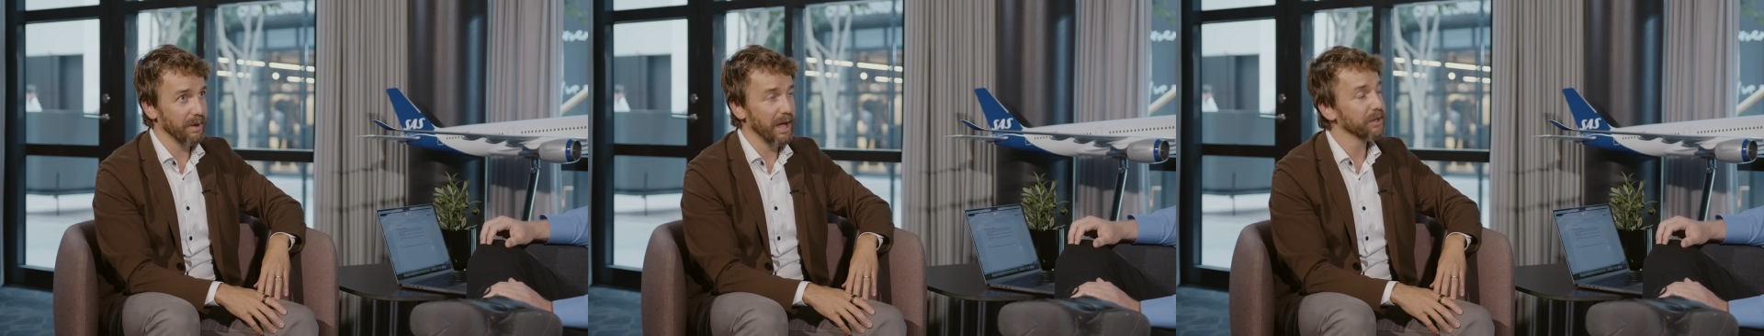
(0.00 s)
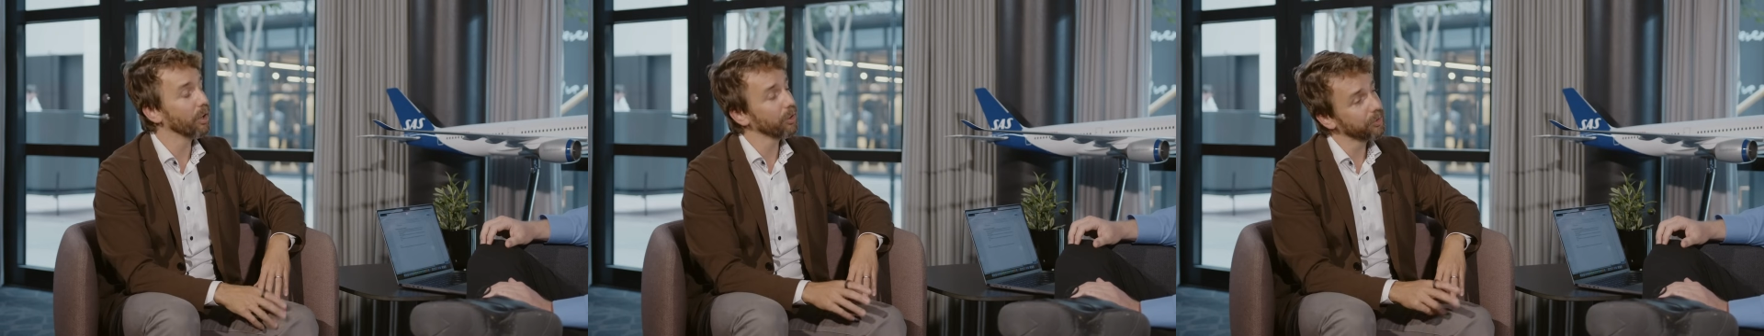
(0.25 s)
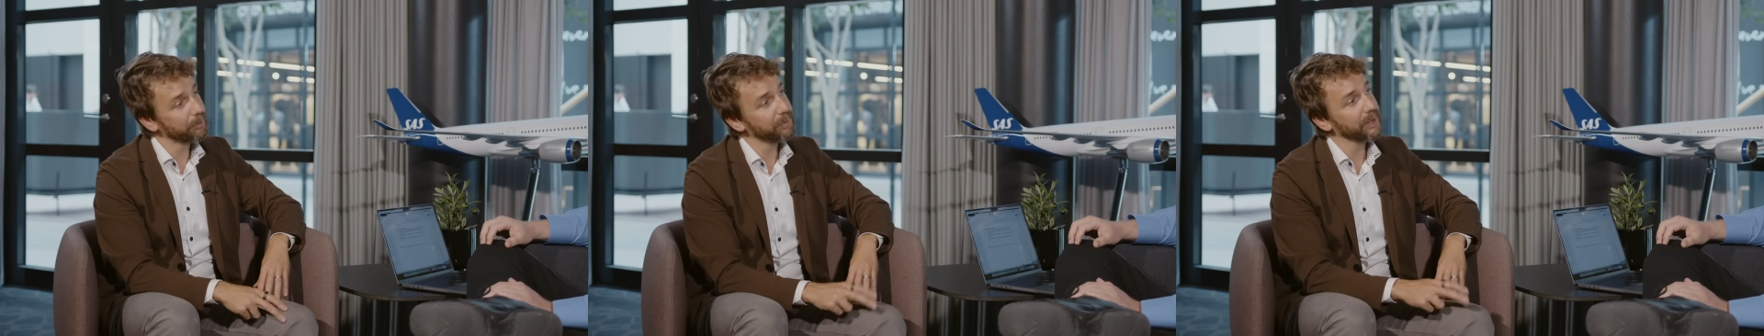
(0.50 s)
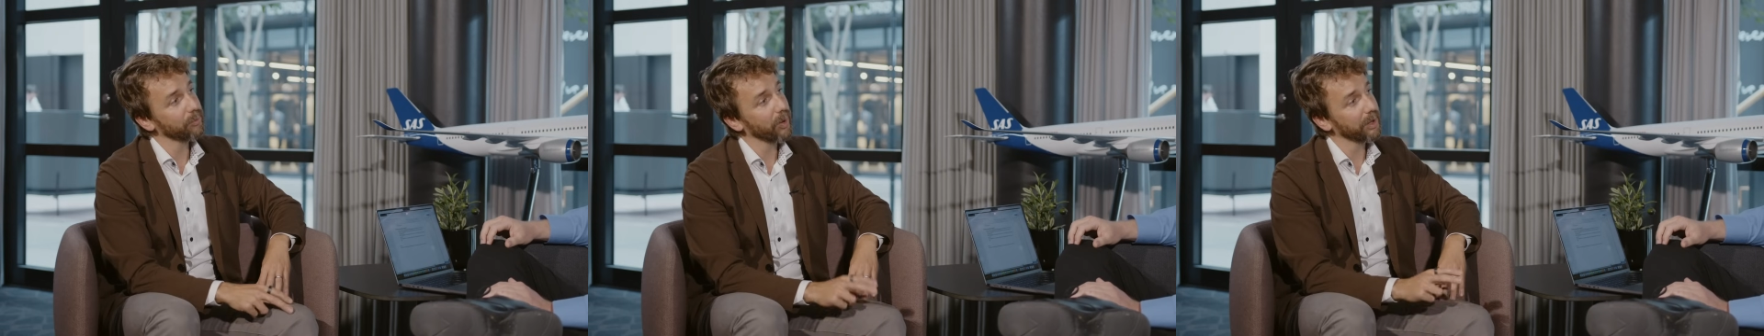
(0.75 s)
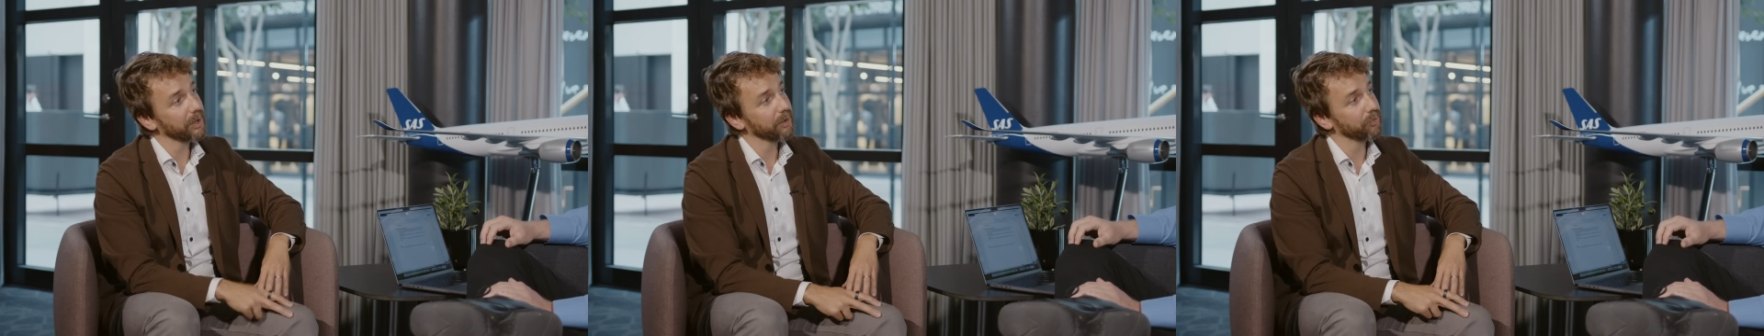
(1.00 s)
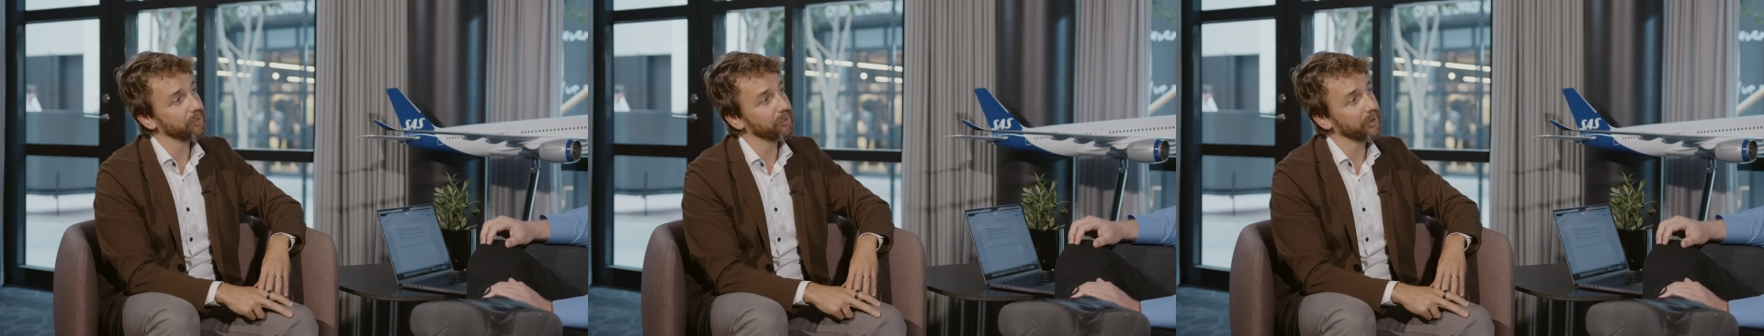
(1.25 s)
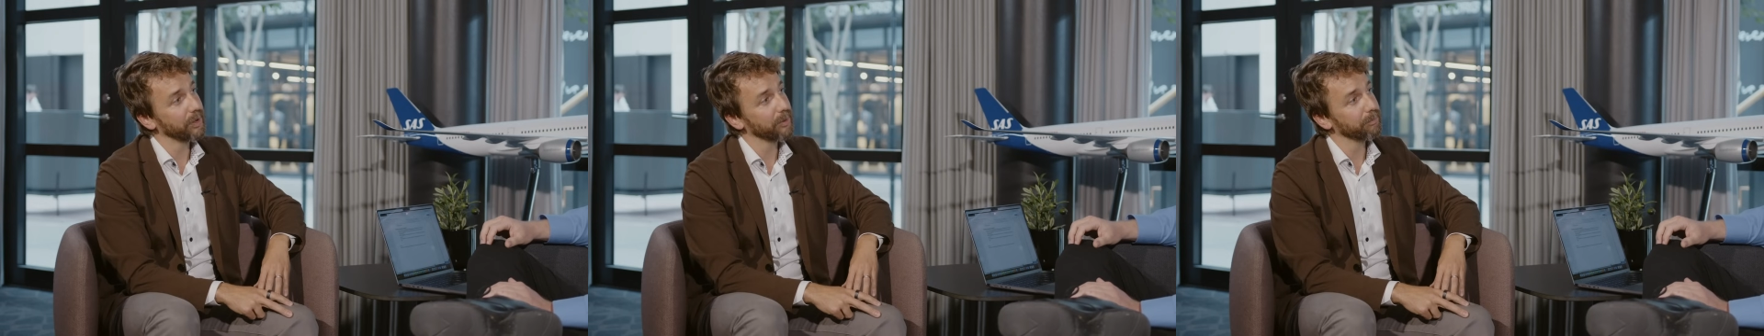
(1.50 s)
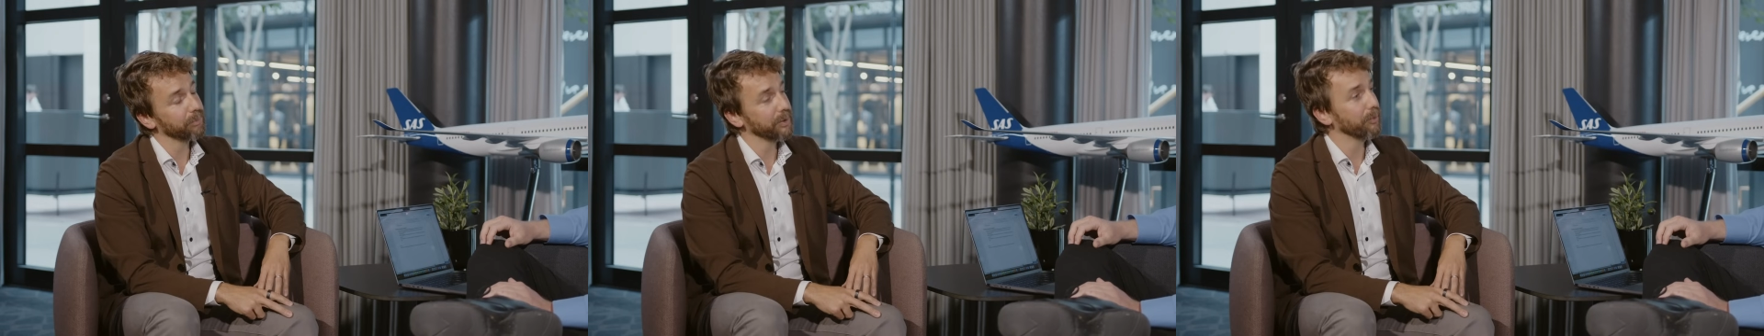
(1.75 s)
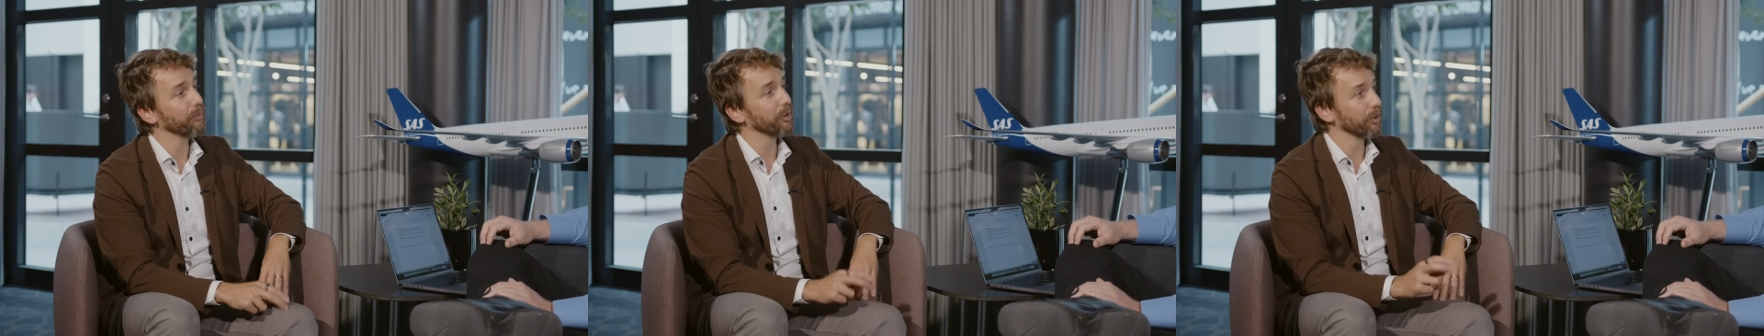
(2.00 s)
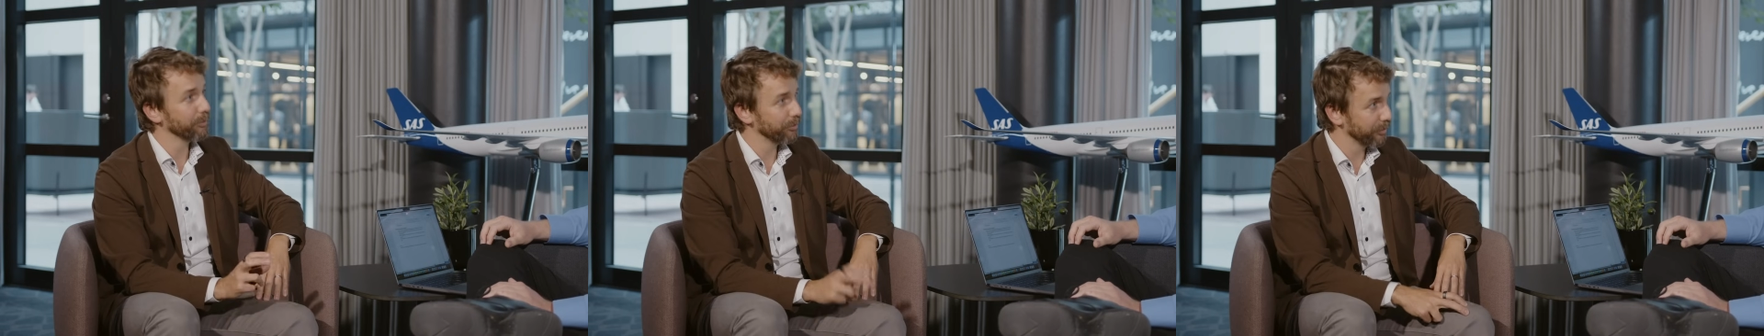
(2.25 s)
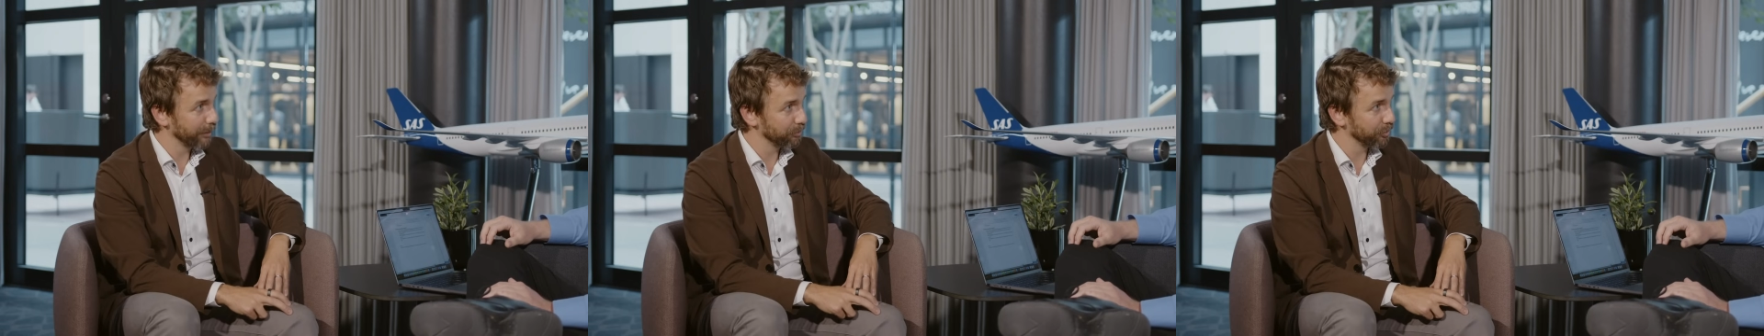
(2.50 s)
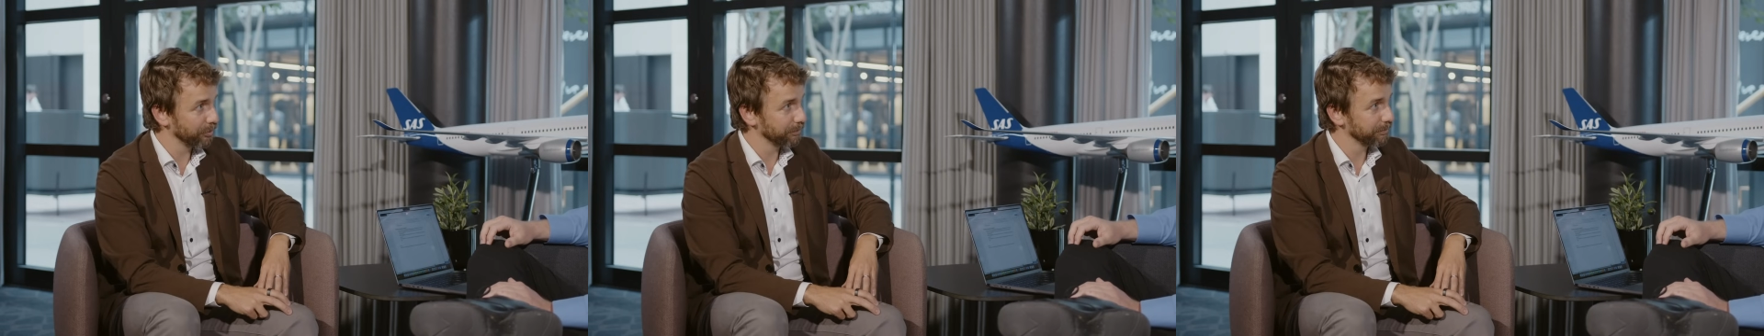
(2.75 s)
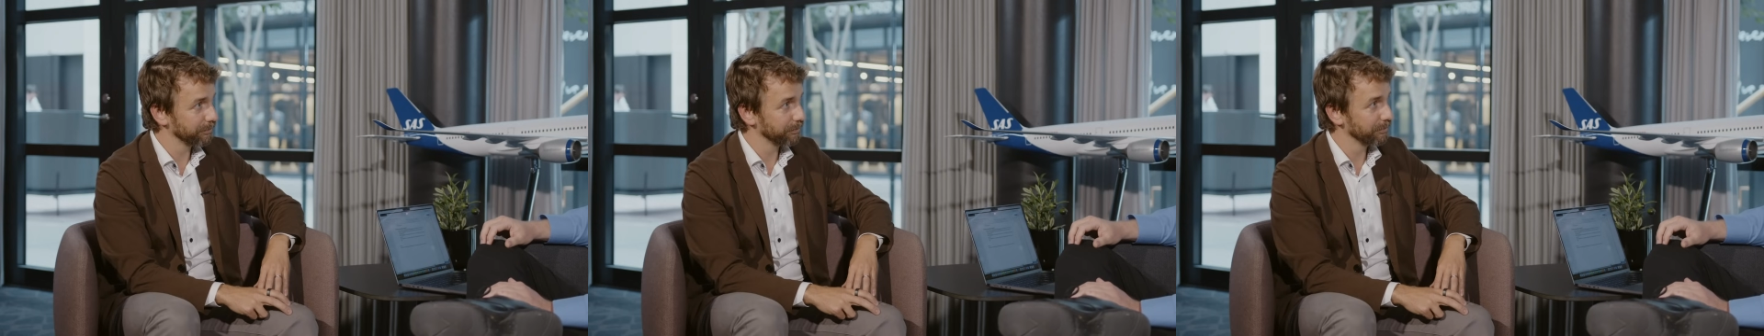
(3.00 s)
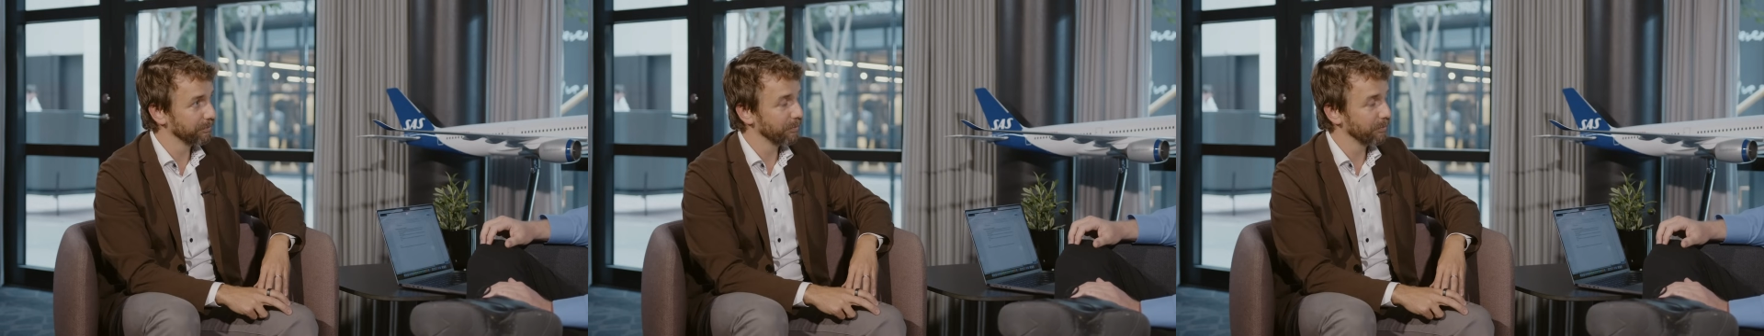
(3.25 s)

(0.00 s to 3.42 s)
Another big one is Premium Economy redemption.